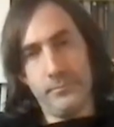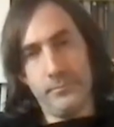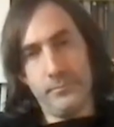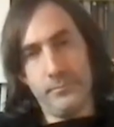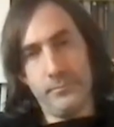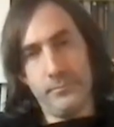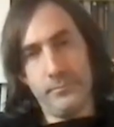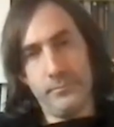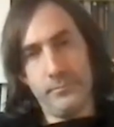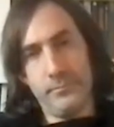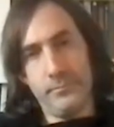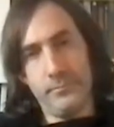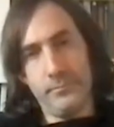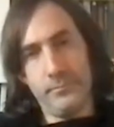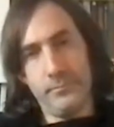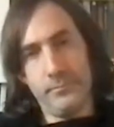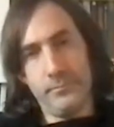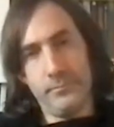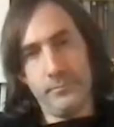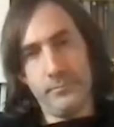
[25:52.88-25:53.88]

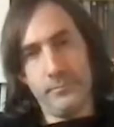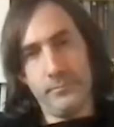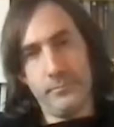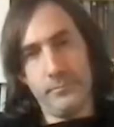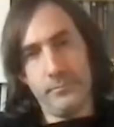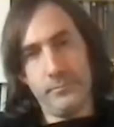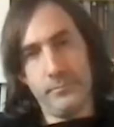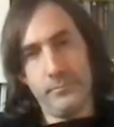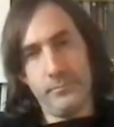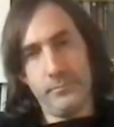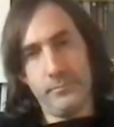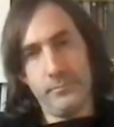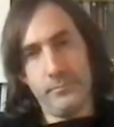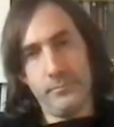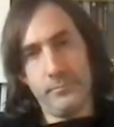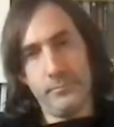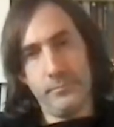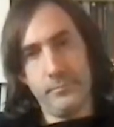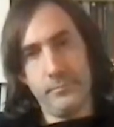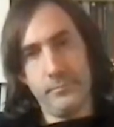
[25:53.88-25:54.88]

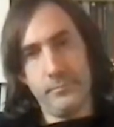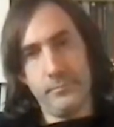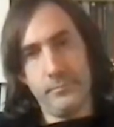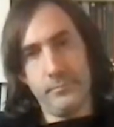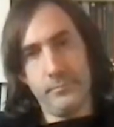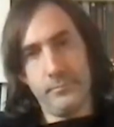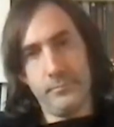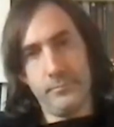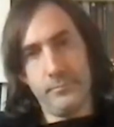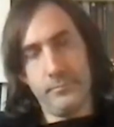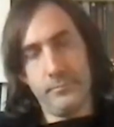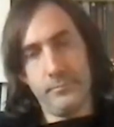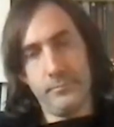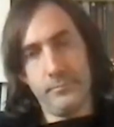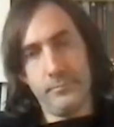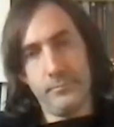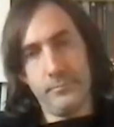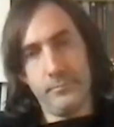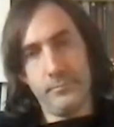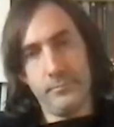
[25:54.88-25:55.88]

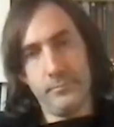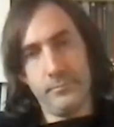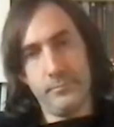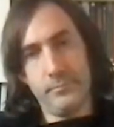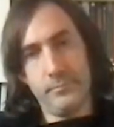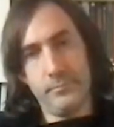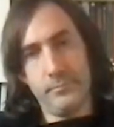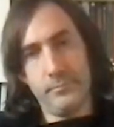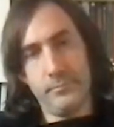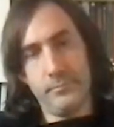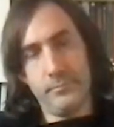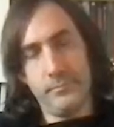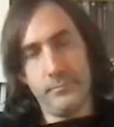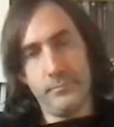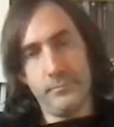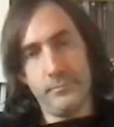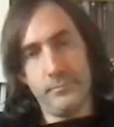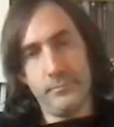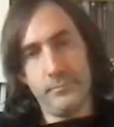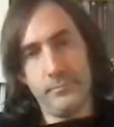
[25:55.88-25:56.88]

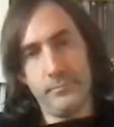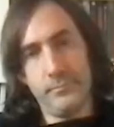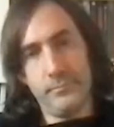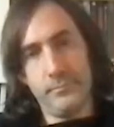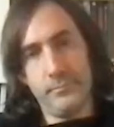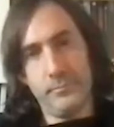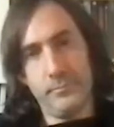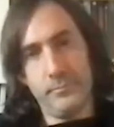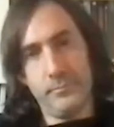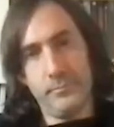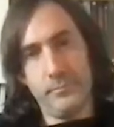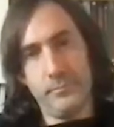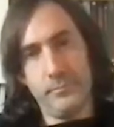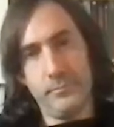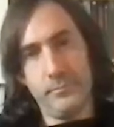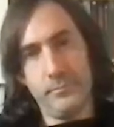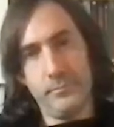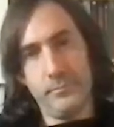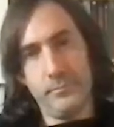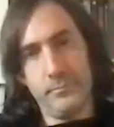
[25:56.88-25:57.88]

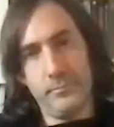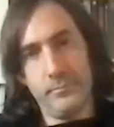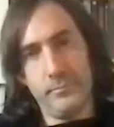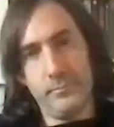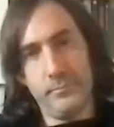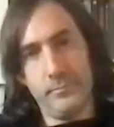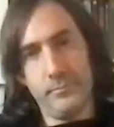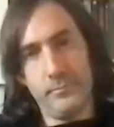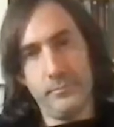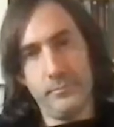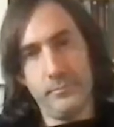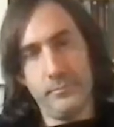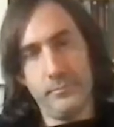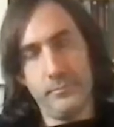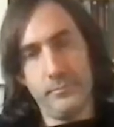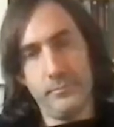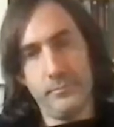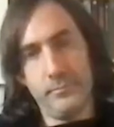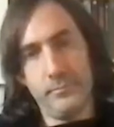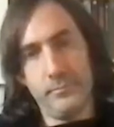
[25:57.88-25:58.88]

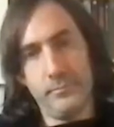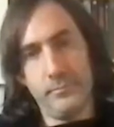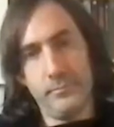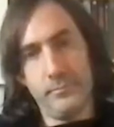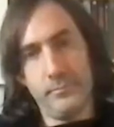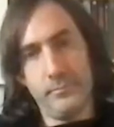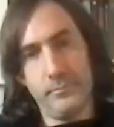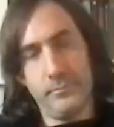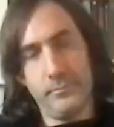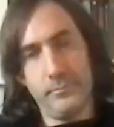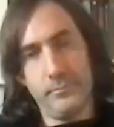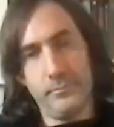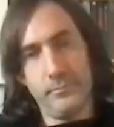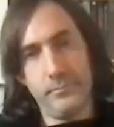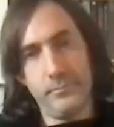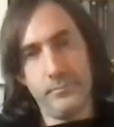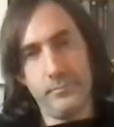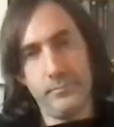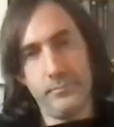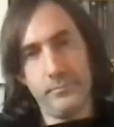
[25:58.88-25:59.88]

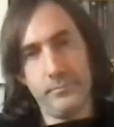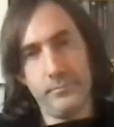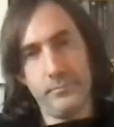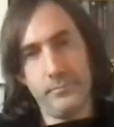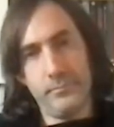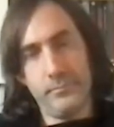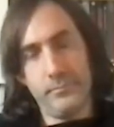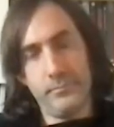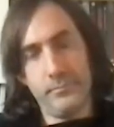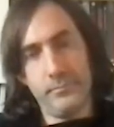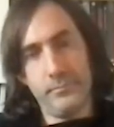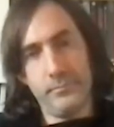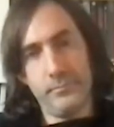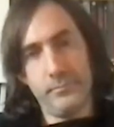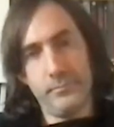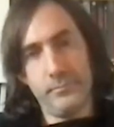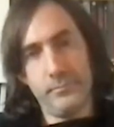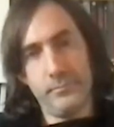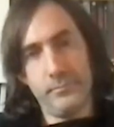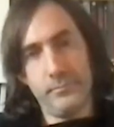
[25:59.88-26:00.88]
This person isn't speaking.